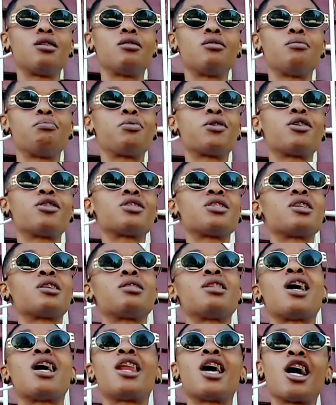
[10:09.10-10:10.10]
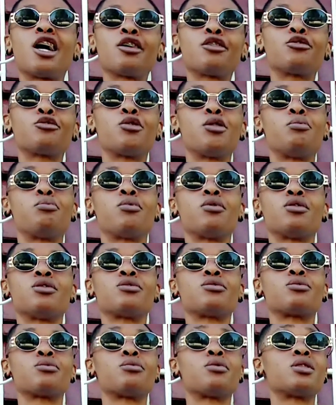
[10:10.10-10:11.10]
the person that I grew up
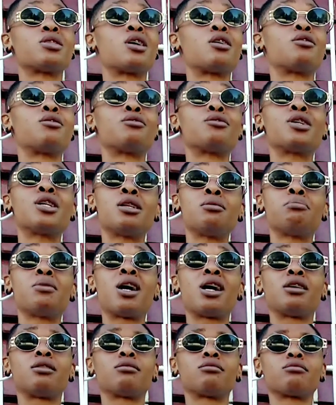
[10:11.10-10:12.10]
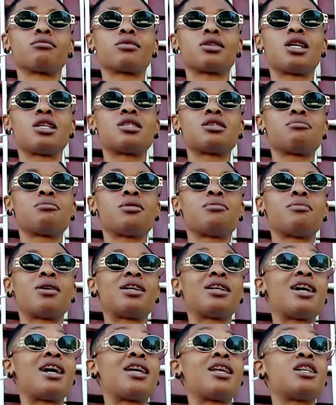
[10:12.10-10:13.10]
was a real man. Isn't it?
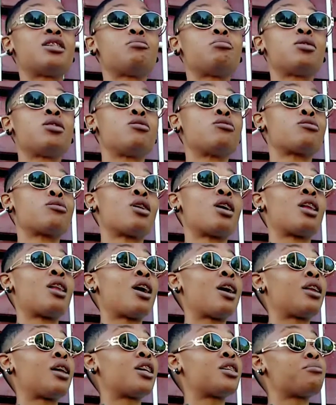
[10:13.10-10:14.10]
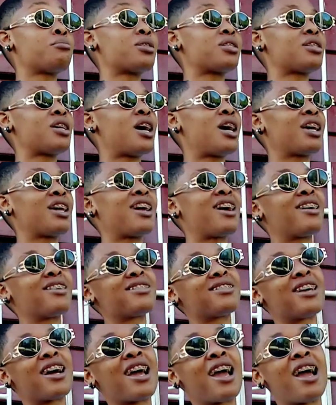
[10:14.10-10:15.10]
My dad has been through a lot, as I say, a
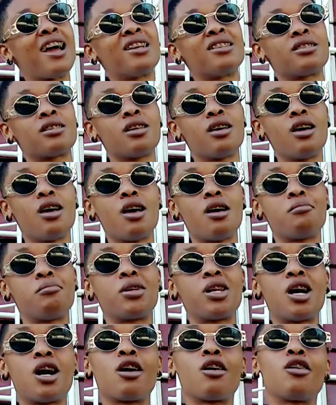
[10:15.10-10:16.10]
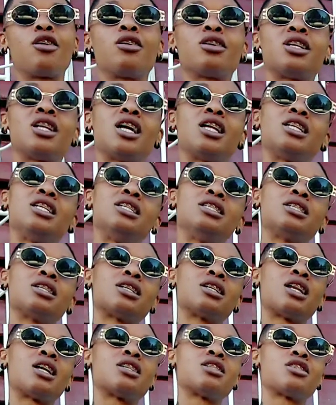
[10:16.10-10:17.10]
gangster, guys. But now I go down in the
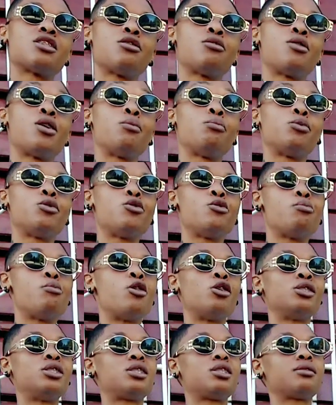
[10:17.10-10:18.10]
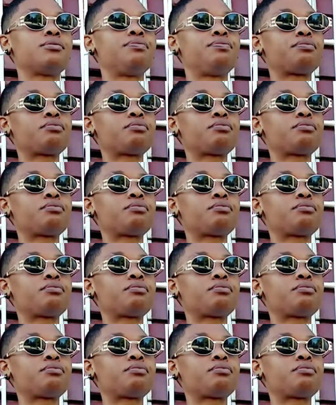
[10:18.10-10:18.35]
detail and say what him do, but